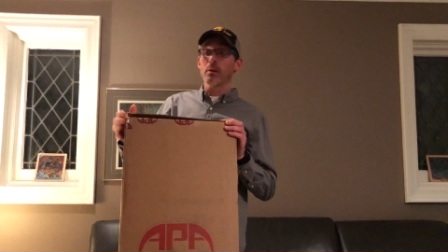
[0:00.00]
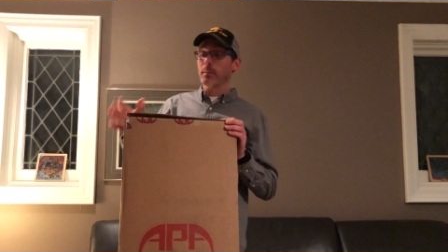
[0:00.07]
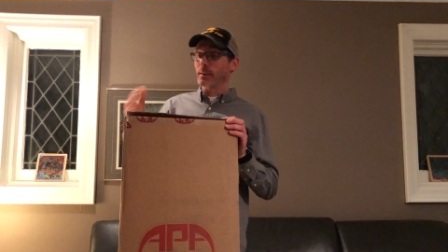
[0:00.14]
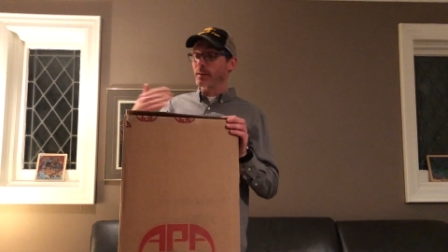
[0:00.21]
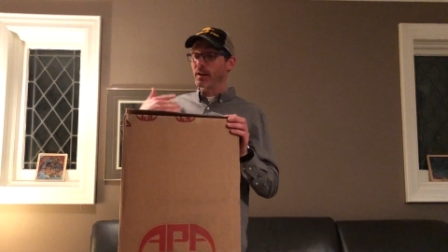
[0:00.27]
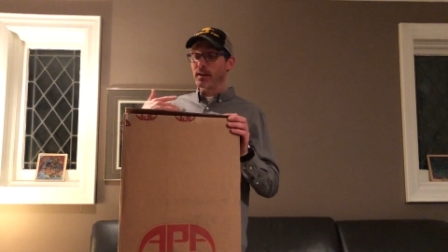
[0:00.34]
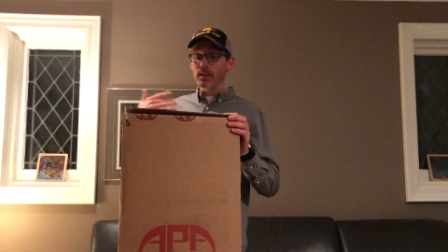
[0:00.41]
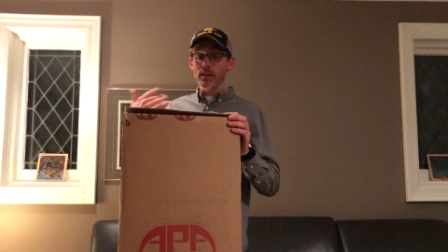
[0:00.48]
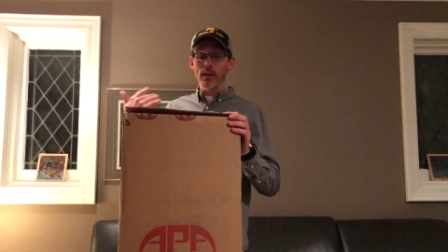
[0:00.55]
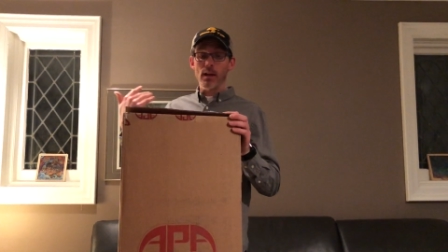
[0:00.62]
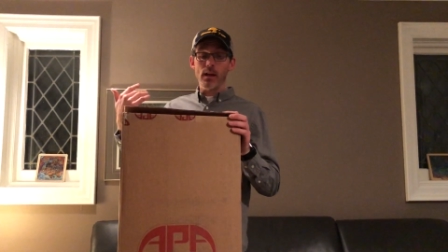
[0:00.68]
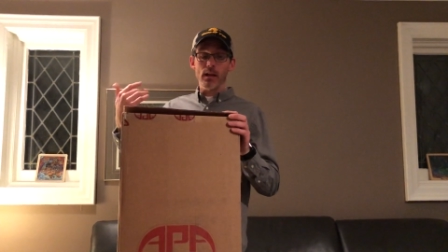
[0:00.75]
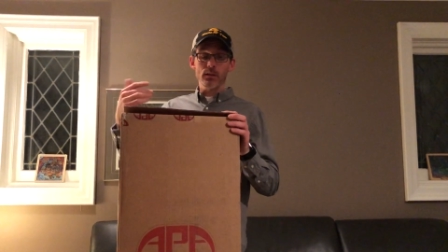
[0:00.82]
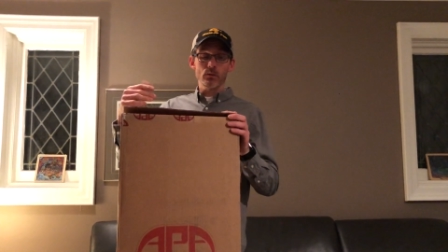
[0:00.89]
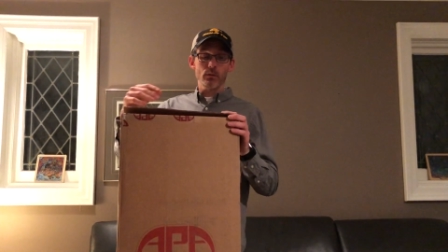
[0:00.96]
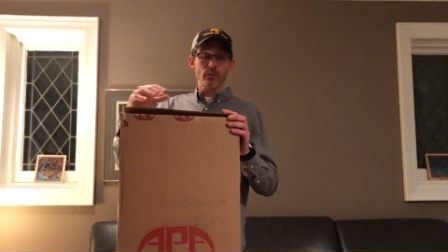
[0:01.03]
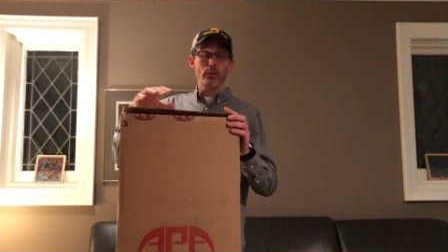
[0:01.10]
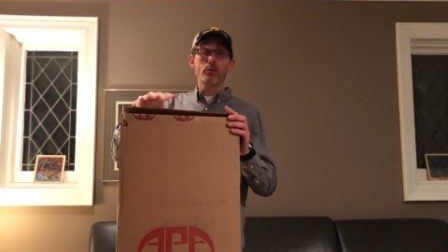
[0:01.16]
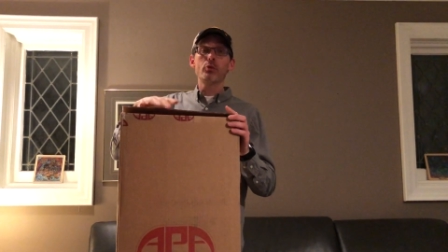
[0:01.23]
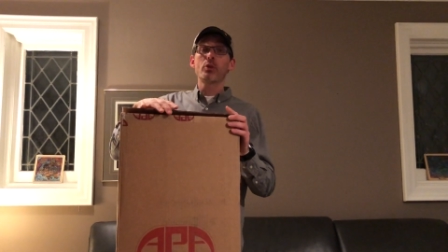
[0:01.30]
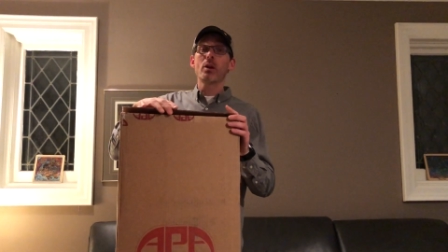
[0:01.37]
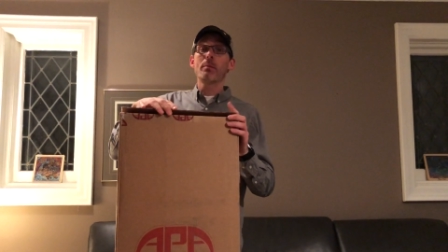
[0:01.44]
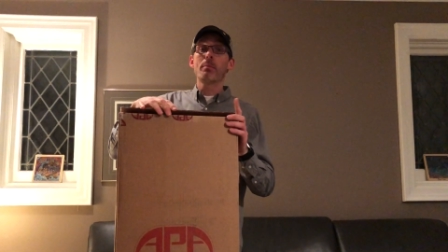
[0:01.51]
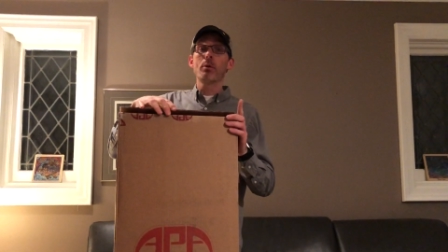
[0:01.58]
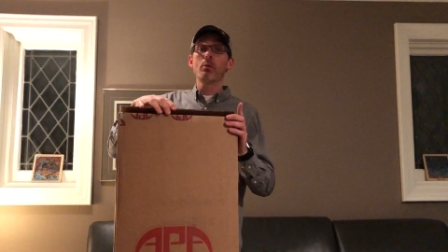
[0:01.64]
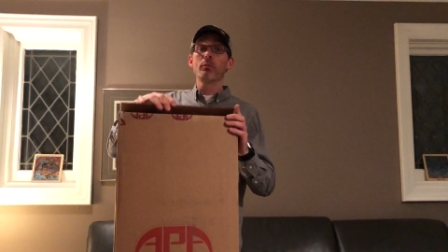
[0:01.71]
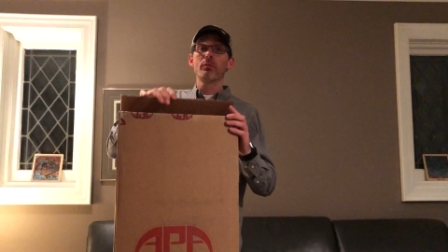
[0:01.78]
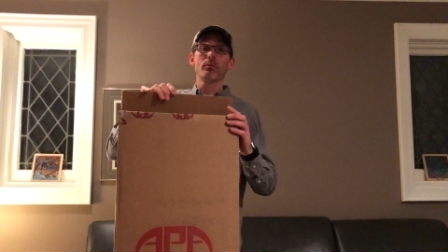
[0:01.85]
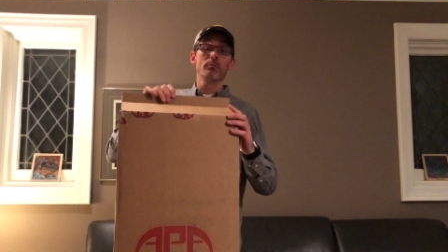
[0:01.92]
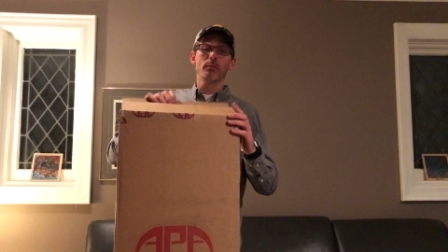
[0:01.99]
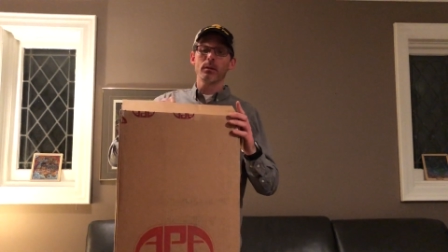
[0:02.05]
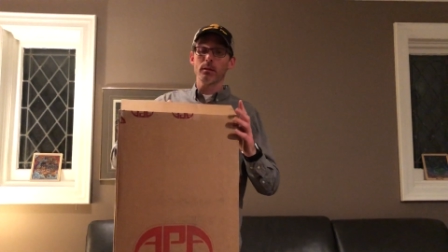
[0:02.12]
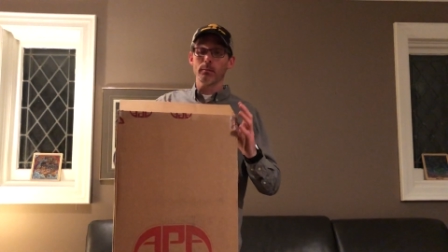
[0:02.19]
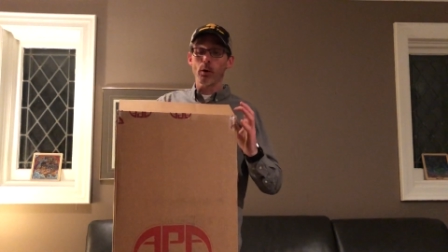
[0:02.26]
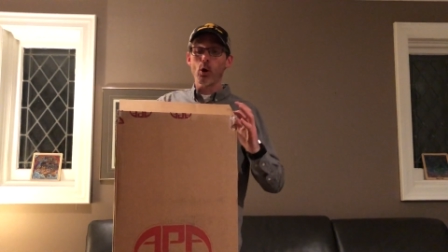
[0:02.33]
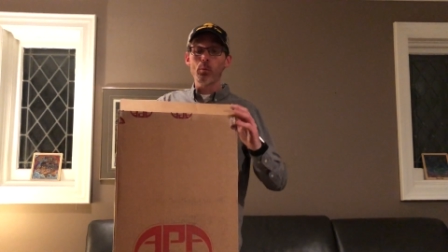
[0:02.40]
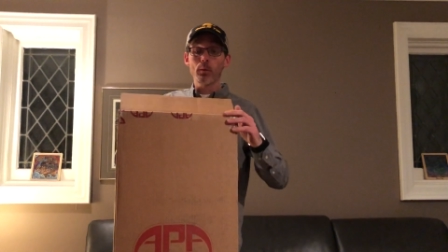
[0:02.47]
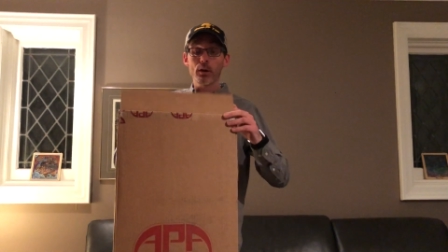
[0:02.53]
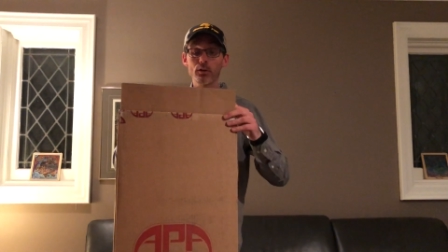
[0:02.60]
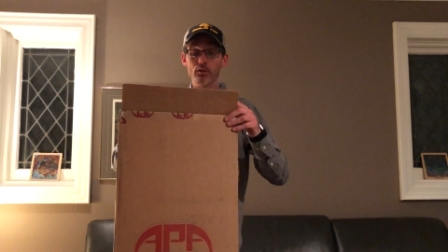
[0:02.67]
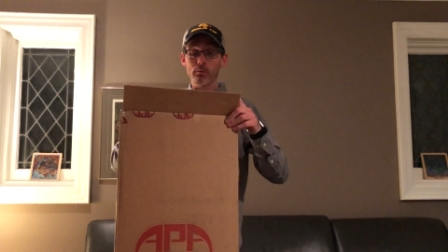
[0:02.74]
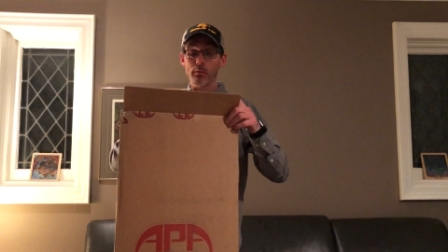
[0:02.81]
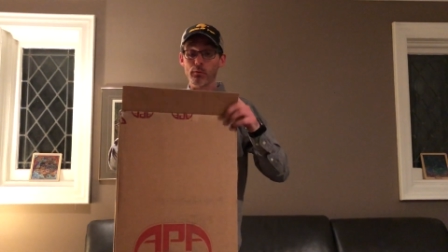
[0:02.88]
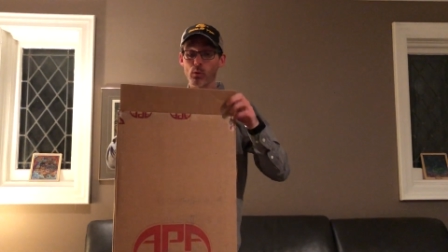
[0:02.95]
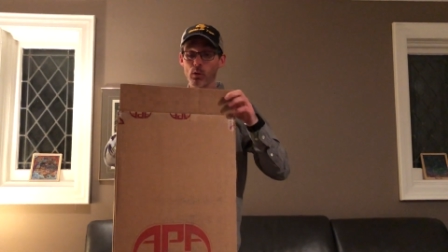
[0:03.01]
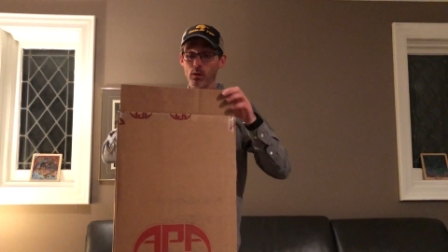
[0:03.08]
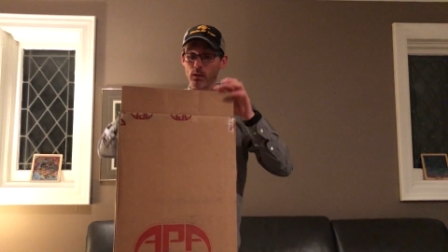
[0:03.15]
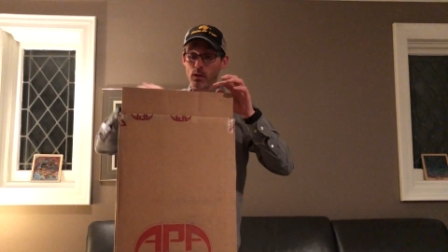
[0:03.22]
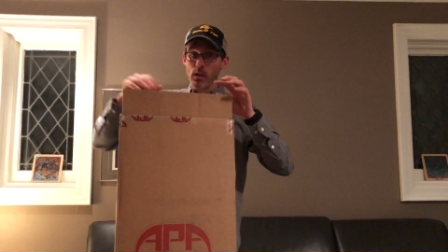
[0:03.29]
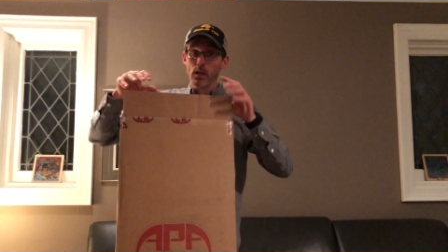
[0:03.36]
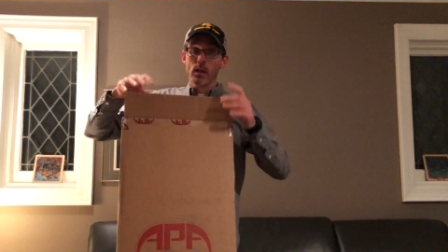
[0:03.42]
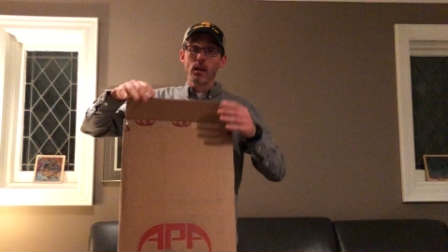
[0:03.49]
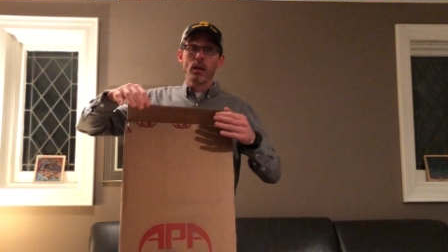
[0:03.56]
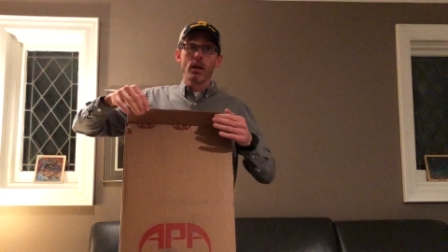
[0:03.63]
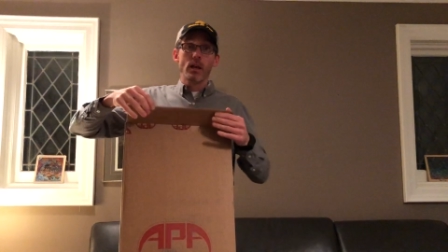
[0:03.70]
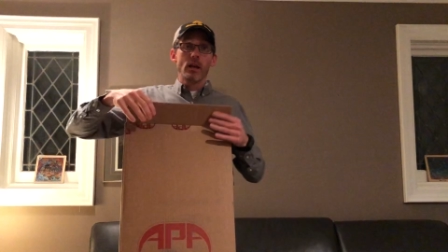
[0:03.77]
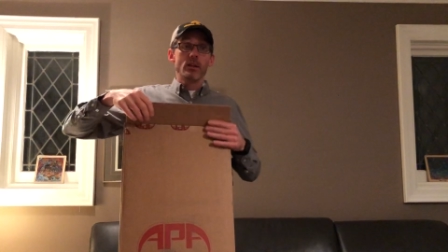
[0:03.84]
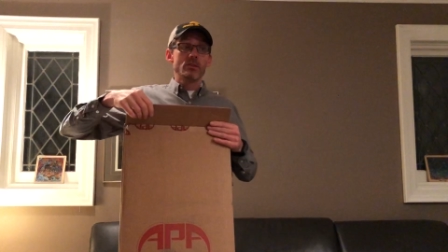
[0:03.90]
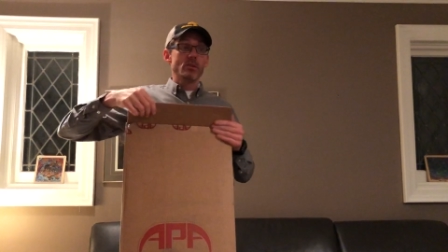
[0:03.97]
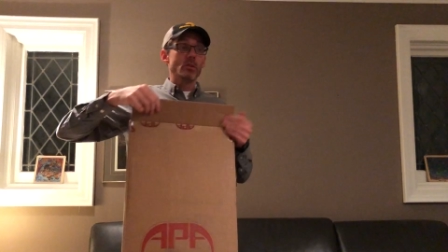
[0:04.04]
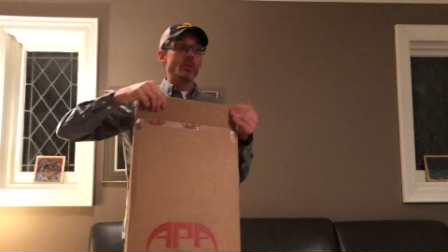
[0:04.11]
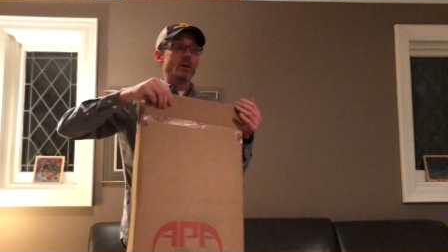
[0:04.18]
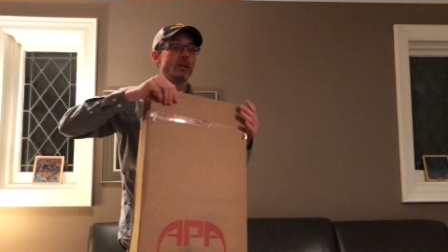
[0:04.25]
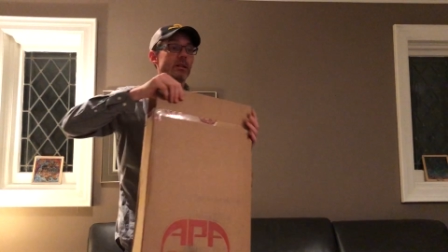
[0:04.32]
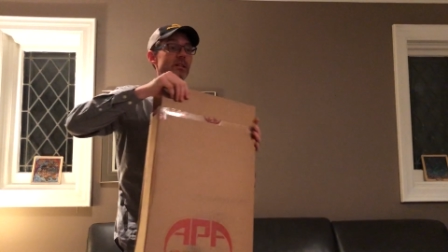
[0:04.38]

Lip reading: I'm a Canadian guy, so I've never shot a bow from my home country before. So